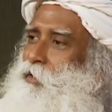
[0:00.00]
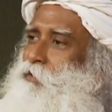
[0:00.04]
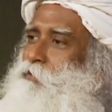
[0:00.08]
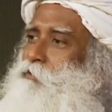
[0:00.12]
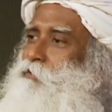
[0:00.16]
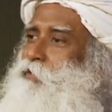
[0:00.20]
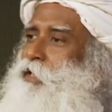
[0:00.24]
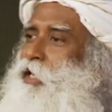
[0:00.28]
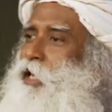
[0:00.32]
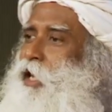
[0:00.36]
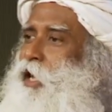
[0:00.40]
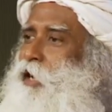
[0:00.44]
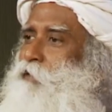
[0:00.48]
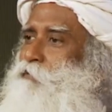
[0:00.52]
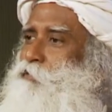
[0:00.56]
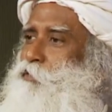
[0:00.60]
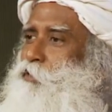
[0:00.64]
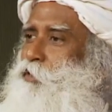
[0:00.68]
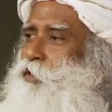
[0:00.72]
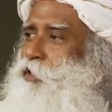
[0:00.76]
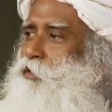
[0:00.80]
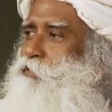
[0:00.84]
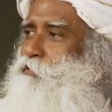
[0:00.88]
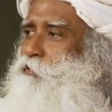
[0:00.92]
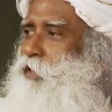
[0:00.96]
We have
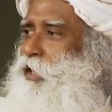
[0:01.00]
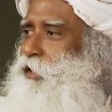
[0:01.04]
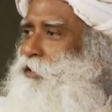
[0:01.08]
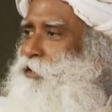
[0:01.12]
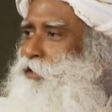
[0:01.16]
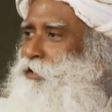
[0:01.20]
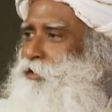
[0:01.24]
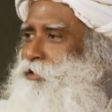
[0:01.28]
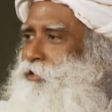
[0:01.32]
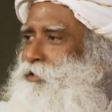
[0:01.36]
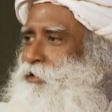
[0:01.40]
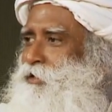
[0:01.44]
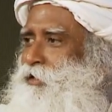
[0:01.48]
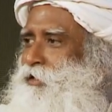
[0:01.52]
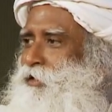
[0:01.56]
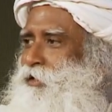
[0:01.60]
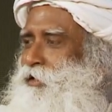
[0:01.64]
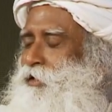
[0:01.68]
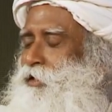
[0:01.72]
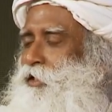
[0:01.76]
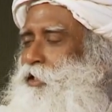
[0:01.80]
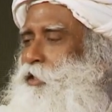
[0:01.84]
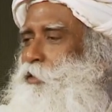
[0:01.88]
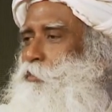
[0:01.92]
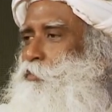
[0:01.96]
to invest
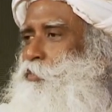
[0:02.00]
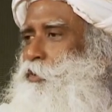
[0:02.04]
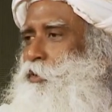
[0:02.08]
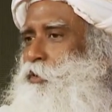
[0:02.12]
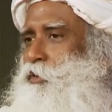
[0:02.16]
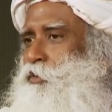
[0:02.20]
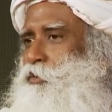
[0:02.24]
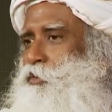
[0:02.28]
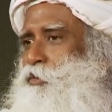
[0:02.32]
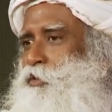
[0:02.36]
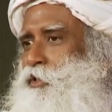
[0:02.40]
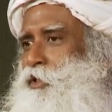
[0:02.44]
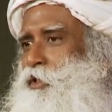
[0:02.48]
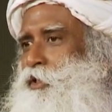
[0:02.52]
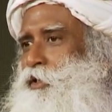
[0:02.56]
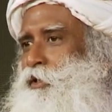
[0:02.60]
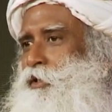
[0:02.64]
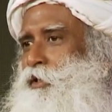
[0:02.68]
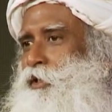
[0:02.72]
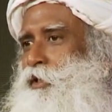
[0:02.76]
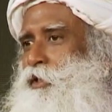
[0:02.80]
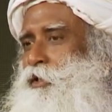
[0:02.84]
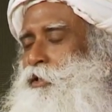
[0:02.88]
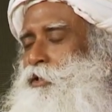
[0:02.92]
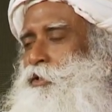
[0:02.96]
in
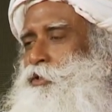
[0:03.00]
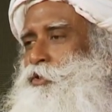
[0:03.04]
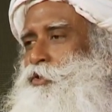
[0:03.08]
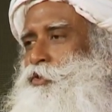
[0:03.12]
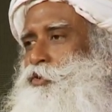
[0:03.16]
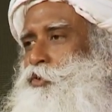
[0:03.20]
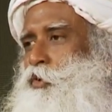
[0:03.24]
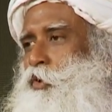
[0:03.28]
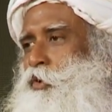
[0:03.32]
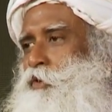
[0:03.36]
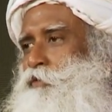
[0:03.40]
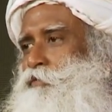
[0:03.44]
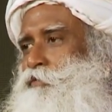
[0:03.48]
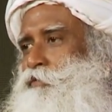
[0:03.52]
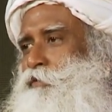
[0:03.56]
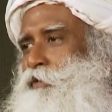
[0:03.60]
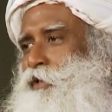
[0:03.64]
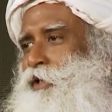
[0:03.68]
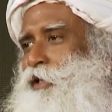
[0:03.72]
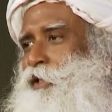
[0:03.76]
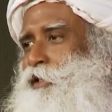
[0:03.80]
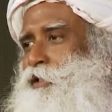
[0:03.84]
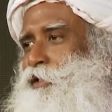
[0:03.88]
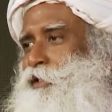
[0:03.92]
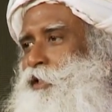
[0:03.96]
producing
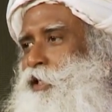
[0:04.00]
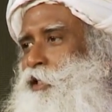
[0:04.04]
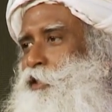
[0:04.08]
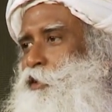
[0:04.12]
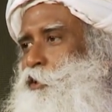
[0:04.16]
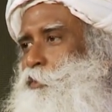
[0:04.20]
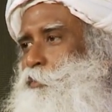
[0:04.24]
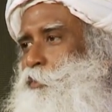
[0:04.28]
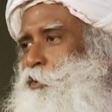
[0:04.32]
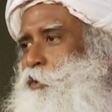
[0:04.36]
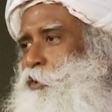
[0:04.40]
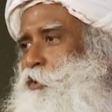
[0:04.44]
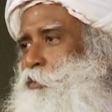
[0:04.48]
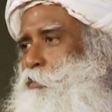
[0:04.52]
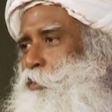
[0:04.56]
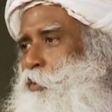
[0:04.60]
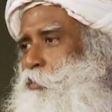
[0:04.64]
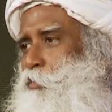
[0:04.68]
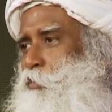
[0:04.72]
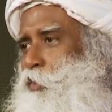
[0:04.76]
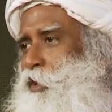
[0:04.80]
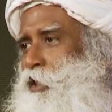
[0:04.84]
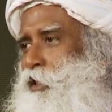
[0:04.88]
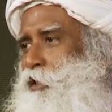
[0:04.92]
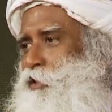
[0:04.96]
joyful and sensible
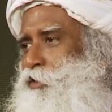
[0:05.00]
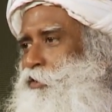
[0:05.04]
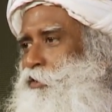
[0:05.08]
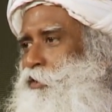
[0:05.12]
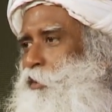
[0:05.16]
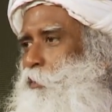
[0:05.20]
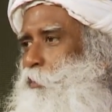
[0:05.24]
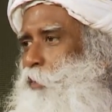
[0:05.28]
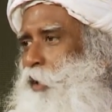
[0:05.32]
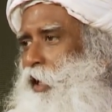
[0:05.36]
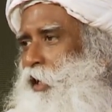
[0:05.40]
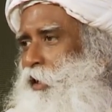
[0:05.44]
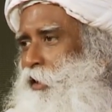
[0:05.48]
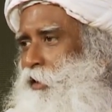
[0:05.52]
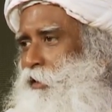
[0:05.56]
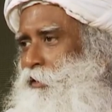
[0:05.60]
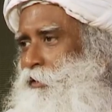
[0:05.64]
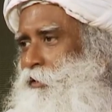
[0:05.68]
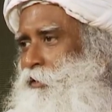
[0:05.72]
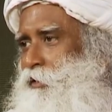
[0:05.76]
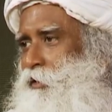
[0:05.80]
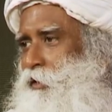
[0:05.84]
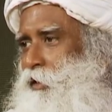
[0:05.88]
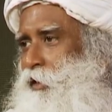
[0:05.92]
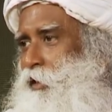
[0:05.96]
human beings on the
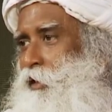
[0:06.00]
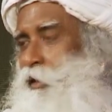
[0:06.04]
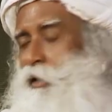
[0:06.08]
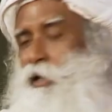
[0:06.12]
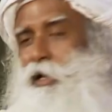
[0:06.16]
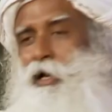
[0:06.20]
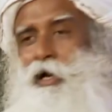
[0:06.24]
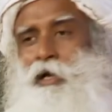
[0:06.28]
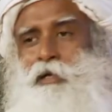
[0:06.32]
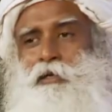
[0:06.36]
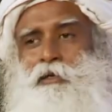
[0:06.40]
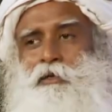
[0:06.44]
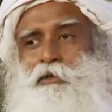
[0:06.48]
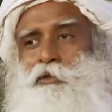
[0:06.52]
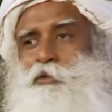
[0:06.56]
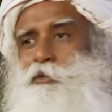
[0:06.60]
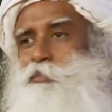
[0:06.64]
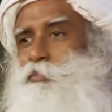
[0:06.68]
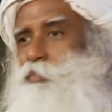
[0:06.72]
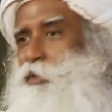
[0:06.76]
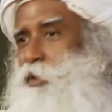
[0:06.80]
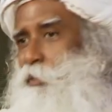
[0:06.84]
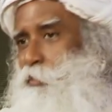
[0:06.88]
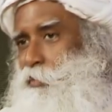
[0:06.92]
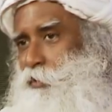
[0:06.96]
planet, not
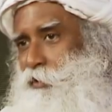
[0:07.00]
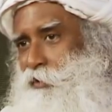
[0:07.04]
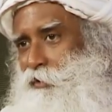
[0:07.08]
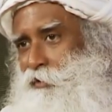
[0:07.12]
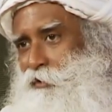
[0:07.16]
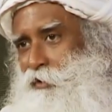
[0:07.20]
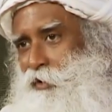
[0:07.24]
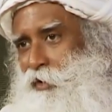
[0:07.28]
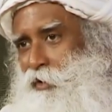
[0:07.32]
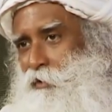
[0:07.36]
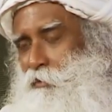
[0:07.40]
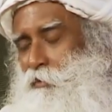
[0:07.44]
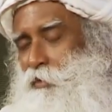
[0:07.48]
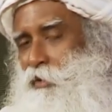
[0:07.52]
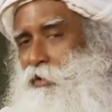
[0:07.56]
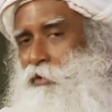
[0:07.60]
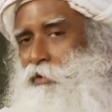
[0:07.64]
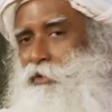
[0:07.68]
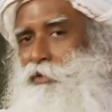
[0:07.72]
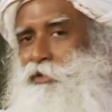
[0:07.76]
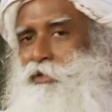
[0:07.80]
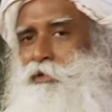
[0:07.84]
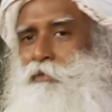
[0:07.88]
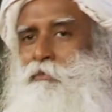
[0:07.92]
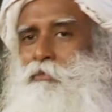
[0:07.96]
good people,
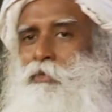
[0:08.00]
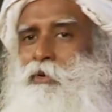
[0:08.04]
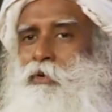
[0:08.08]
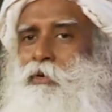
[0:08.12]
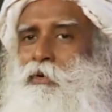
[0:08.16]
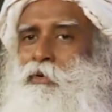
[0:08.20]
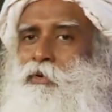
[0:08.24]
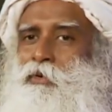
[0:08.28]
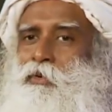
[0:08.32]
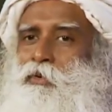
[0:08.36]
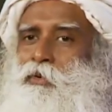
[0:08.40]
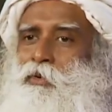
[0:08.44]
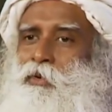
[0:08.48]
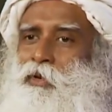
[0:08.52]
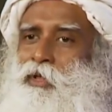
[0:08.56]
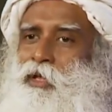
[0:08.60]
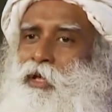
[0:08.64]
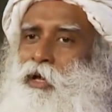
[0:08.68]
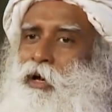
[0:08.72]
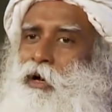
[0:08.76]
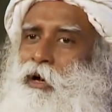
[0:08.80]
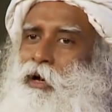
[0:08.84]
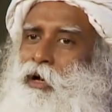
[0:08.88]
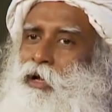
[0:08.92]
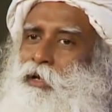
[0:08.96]
because the more good
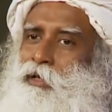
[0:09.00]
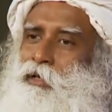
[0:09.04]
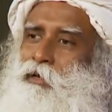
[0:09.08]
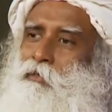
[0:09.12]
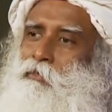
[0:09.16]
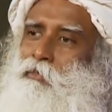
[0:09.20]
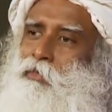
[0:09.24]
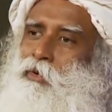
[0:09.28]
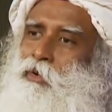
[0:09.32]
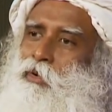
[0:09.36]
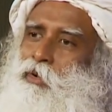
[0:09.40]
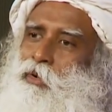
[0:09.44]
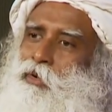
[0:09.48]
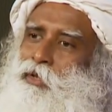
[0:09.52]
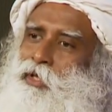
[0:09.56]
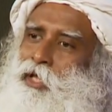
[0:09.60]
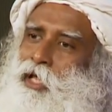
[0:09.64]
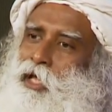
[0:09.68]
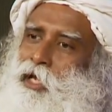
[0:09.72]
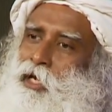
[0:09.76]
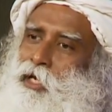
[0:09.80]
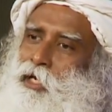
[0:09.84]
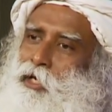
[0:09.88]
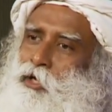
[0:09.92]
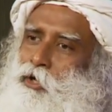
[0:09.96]
they are, the more
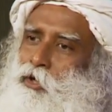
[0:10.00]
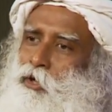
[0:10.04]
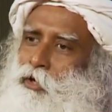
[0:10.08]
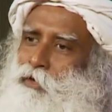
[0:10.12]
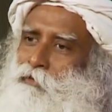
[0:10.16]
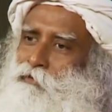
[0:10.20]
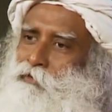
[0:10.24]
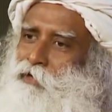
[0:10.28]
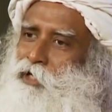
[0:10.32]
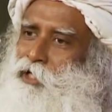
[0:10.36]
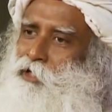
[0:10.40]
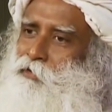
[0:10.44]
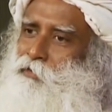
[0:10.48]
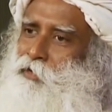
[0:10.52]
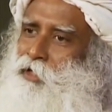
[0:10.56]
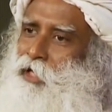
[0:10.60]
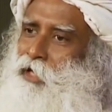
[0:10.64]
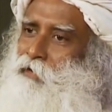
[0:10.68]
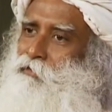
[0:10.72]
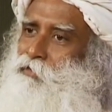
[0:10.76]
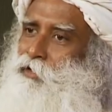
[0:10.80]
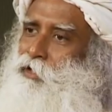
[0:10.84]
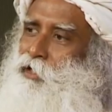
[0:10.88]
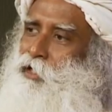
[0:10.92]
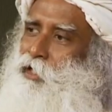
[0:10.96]
they are in conflict with
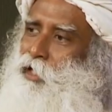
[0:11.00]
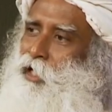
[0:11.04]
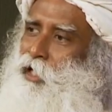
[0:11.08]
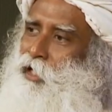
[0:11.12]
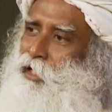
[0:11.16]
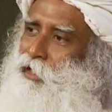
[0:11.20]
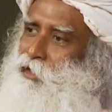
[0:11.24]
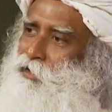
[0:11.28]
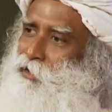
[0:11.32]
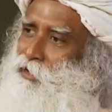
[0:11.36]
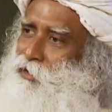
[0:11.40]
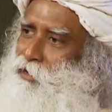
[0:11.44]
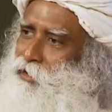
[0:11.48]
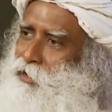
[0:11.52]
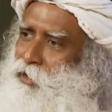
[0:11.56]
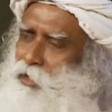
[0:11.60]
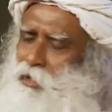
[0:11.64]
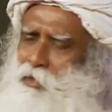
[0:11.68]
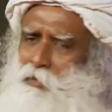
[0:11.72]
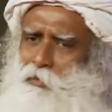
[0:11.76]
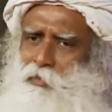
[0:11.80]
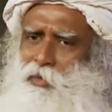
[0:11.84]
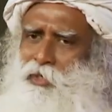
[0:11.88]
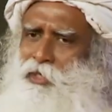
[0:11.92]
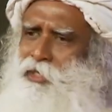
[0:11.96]
everything else.
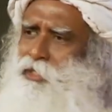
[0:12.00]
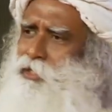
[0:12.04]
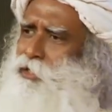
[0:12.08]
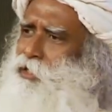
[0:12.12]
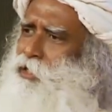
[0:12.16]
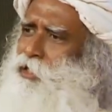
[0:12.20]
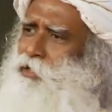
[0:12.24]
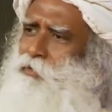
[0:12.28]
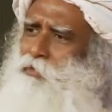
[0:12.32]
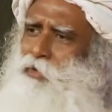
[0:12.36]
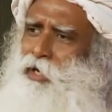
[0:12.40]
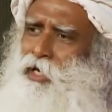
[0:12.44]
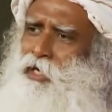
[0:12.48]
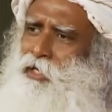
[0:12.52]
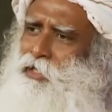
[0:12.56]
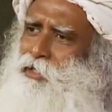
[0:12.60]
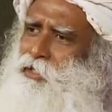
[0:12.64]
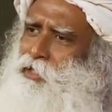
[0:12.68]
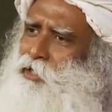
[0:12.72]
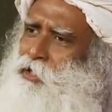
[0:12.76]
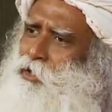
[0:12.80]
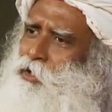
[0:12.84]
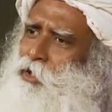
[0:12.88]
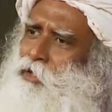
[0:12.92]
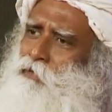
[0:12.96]
Please see where
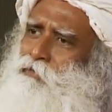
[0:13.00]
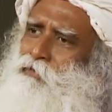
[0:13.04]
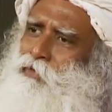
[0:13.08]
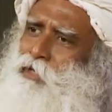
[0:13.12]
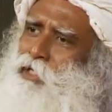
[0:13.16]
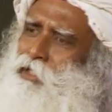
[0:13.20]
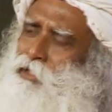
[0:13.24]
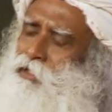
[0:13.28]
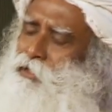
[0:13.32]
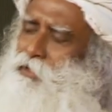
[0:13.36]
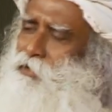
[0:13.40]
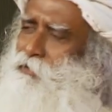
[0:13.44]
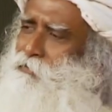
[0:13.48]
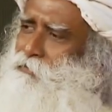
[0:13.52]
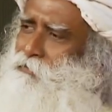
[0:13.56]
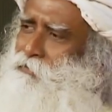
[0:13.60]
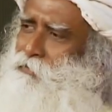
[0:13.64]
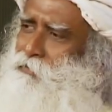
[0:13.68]
is the conflict.